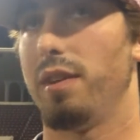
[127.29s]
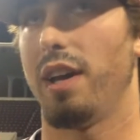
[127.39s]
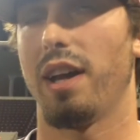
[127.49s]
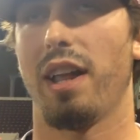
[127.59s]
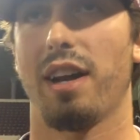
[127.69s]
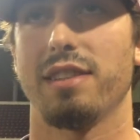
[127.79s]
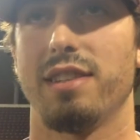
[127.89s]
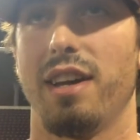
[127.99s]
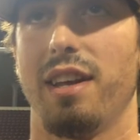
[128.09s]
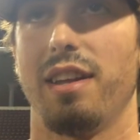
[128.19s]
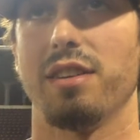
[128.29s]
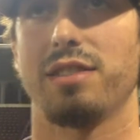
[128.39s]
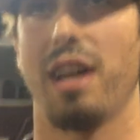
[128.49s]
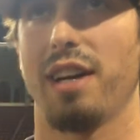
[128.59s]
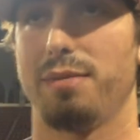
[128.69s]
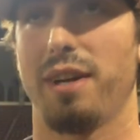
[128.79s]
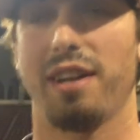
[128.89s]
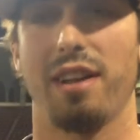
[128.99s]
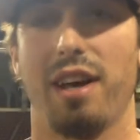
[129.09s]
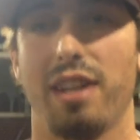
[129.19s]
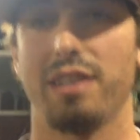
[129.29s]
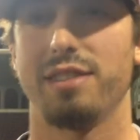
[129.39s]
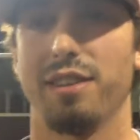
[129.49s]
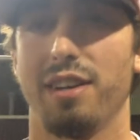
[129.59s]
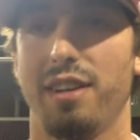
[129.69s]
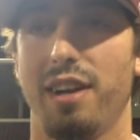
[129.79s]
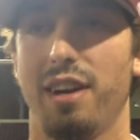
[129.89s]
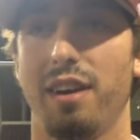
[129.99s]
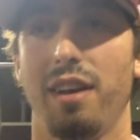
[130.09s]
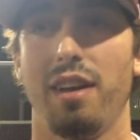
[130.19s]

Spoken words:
Yeah, like I said, those guys make it a lot easier in there.